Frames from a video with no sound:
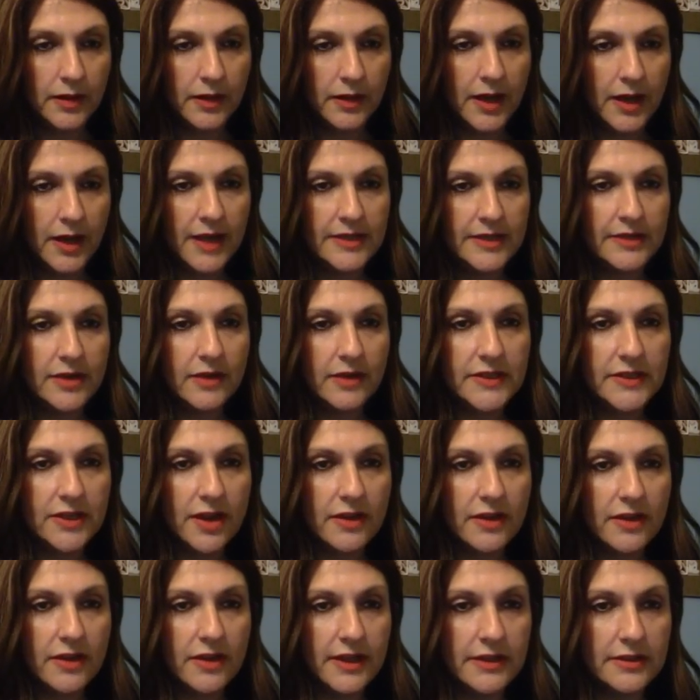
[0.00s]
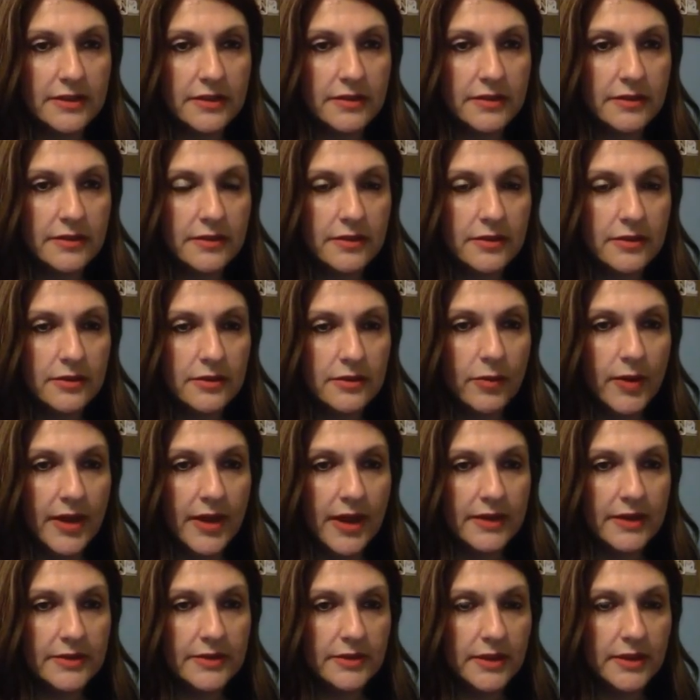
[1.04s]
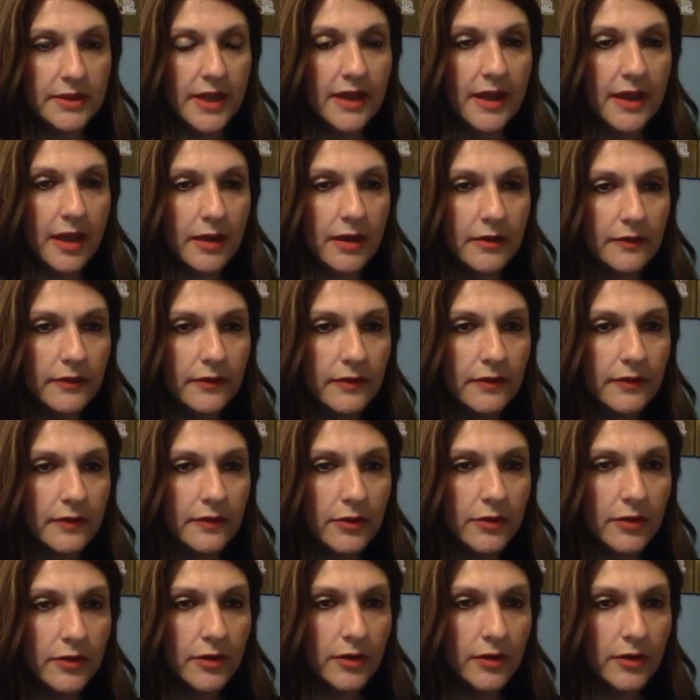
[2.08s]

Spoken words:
Guys, Sarah's got this. No one has to. Yeah. Oh,